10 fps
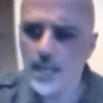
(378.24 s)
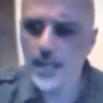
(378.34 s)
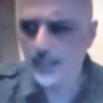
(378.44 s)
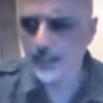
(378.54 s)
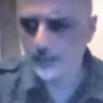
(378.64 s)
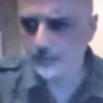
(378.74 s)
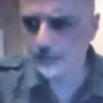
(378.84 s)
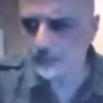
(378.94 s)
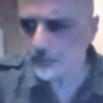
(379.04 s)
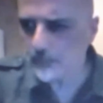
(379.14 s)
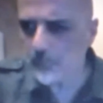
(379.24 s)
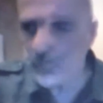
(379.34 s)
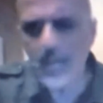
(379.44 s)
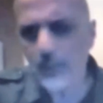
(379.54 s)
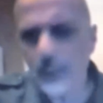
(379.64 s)
and
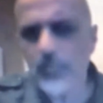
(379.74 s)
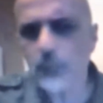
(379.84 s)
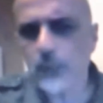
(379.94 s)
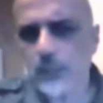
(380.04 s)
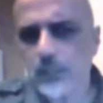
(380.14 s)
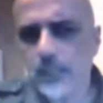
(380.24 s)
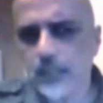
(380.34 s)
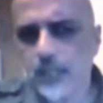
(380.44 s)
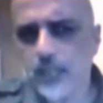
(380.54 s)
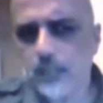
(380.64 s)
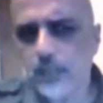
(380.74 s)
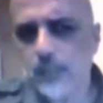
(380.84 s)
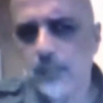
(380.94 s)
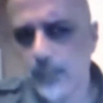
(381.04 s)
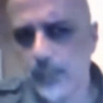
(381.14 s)
how she's represented in
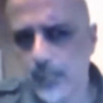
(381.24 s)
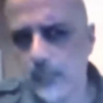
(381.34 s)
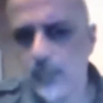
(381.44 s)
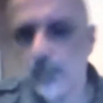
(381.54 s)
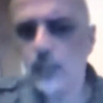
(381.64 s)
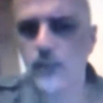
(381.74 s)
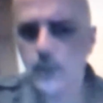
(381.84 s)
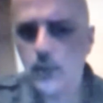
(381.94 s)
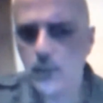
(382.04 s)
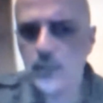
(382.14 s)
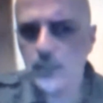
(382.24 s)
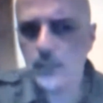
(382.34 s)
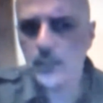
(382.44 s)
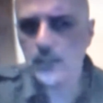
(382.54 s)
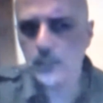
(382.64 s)
myths coming later, and also how she
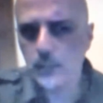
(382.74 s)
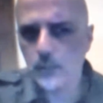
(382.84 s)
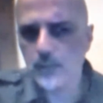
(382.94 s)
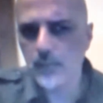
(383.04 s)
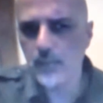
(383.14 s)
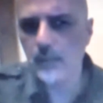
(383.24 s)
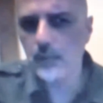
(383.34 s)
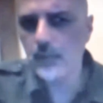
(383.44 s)
was the prototype,